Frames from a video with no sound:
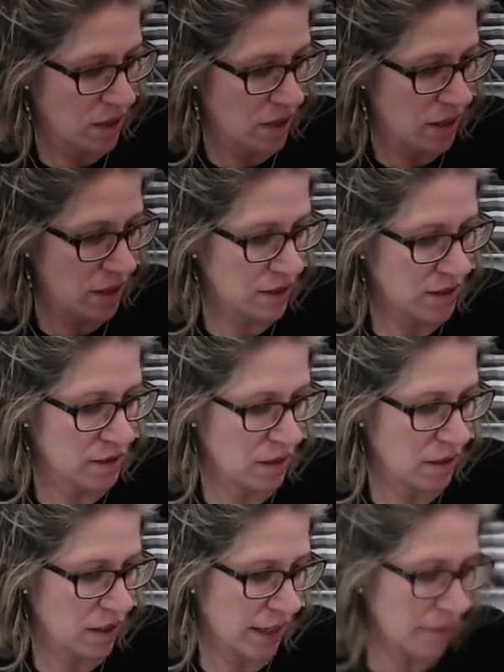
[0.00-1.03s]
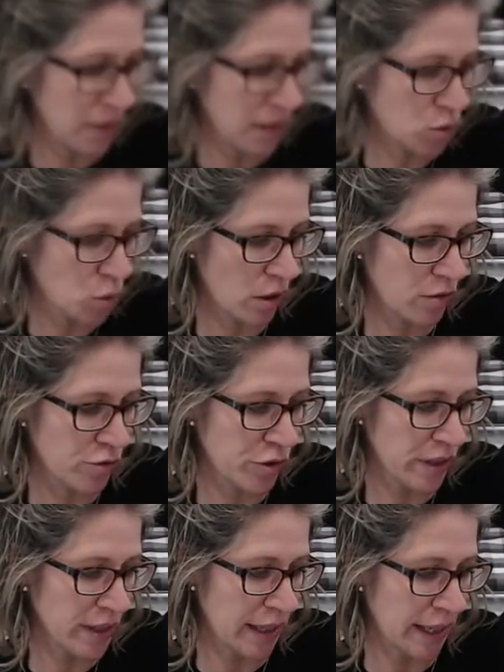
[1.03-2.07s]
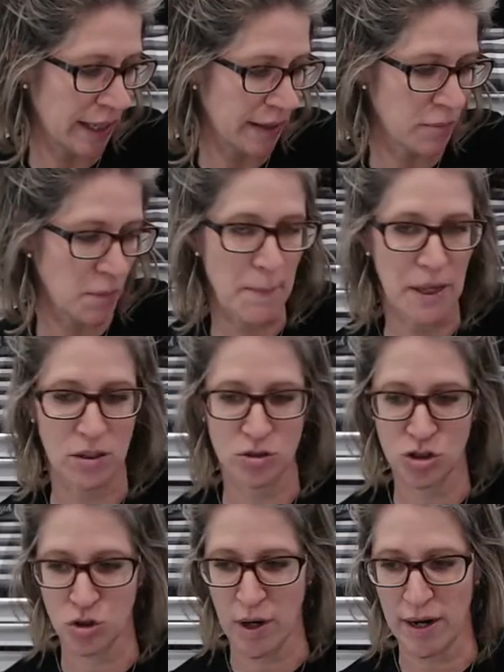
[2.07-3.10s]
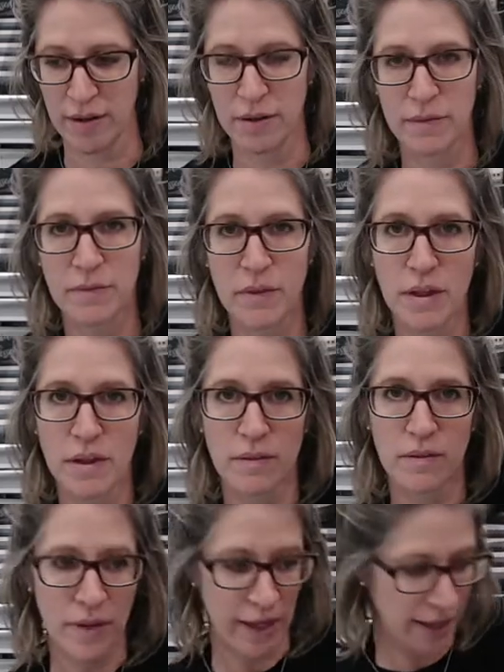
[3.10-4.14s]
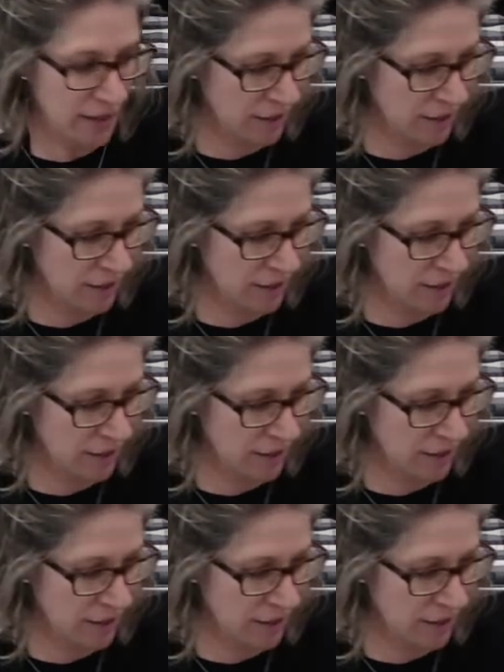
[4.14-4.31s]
It's a 9 by 12 reclaimed metal tray. Okay?